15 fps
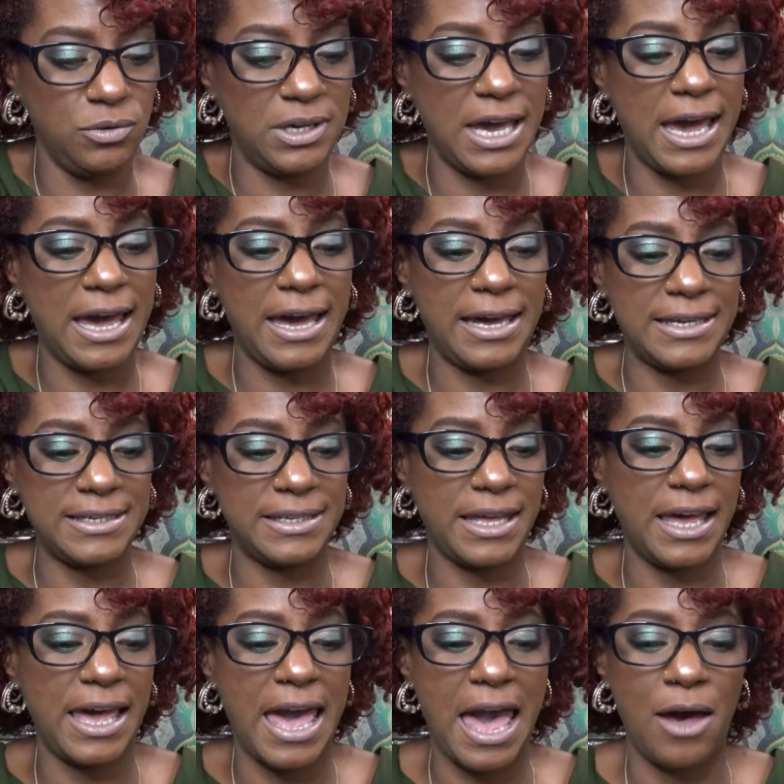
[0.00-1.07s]
guys
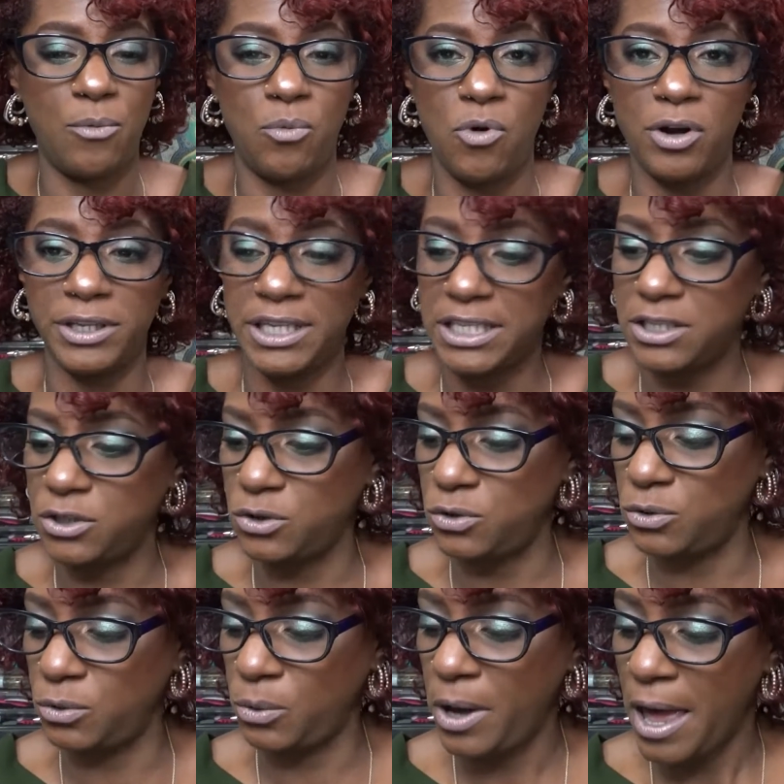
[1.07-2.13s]
that I wanted
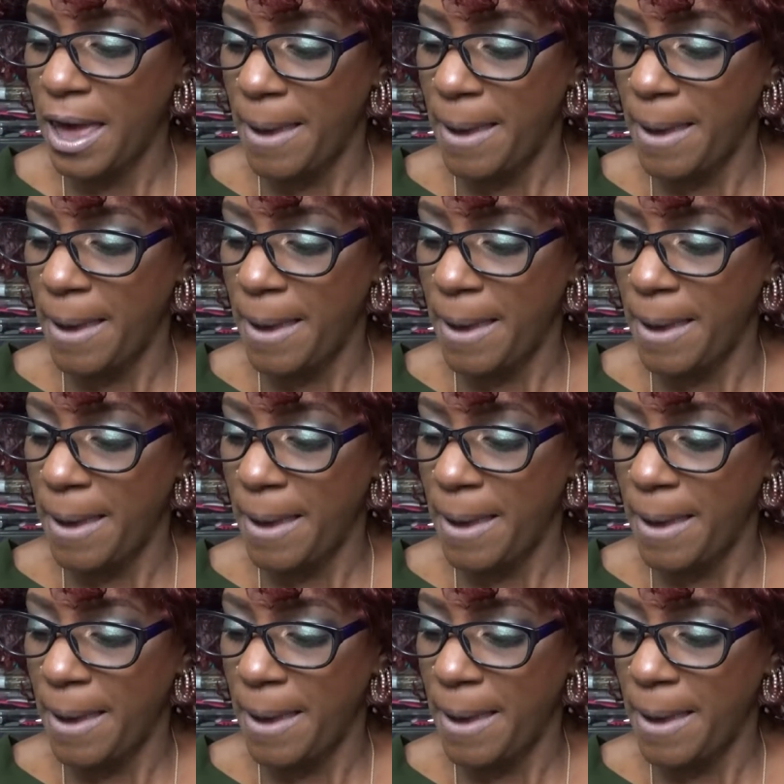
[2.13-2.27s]
to